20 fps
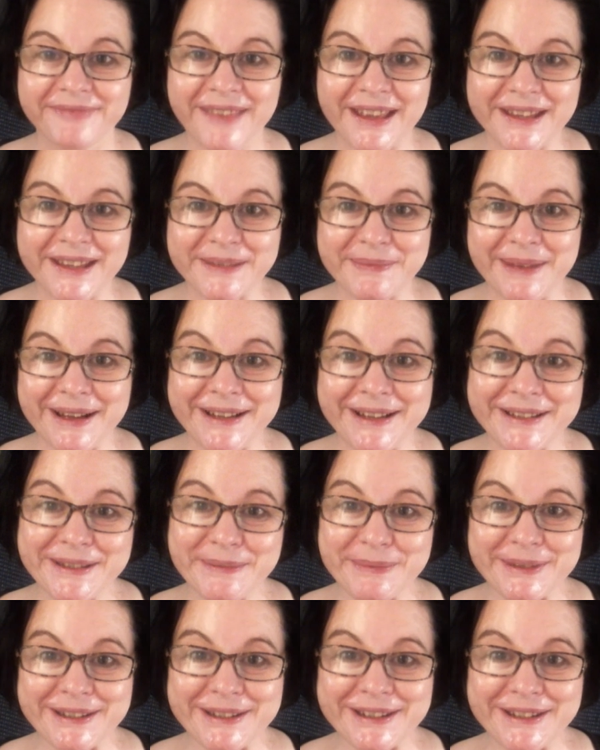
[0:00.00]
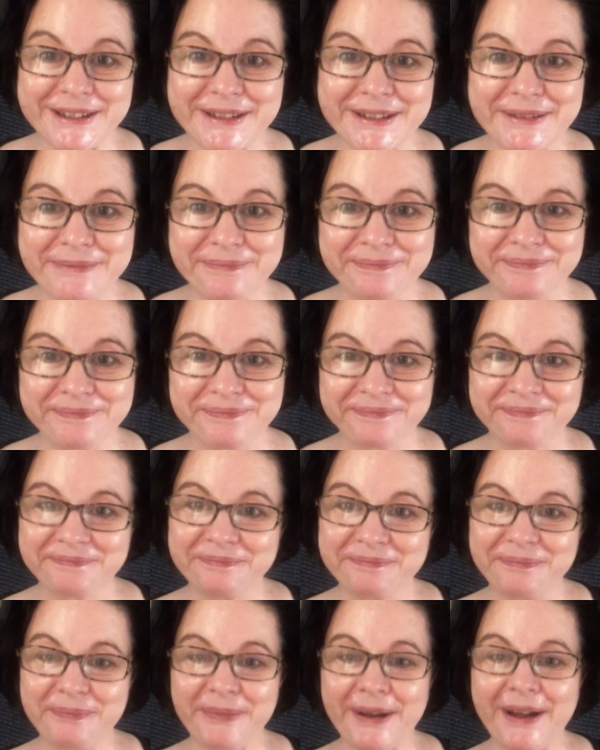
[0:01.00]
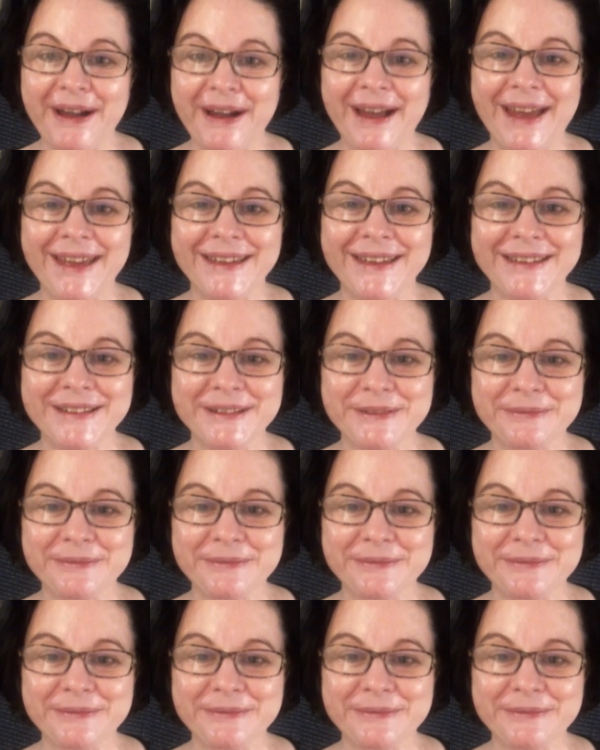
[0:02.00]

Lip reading: That's my husband. Bye.